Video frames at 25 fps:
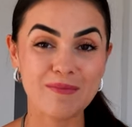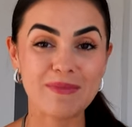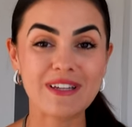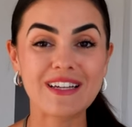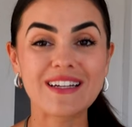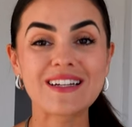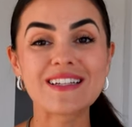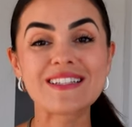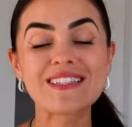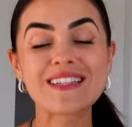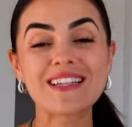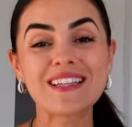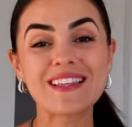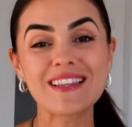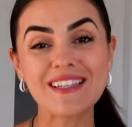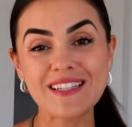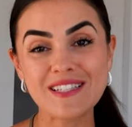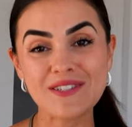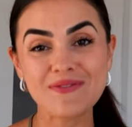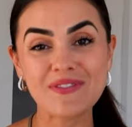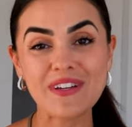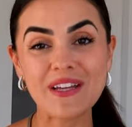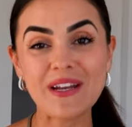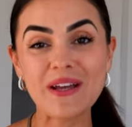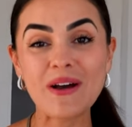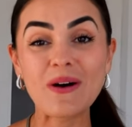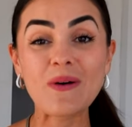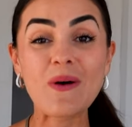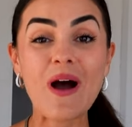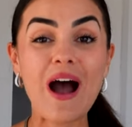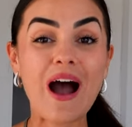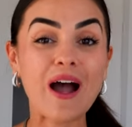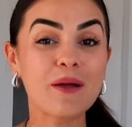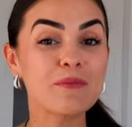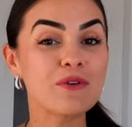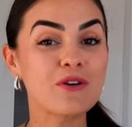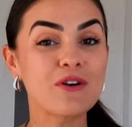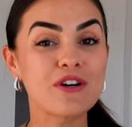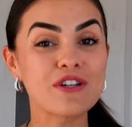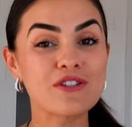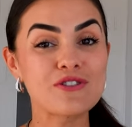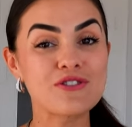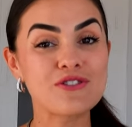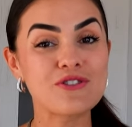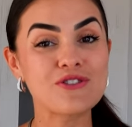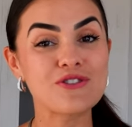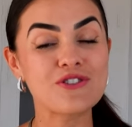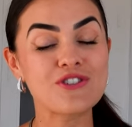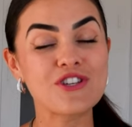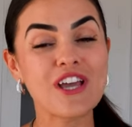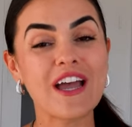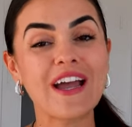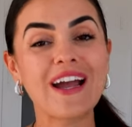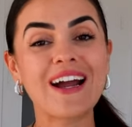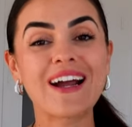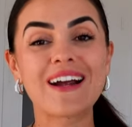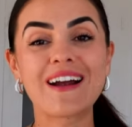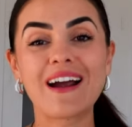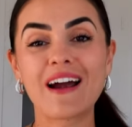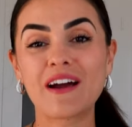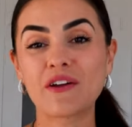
because in this video I'm going to share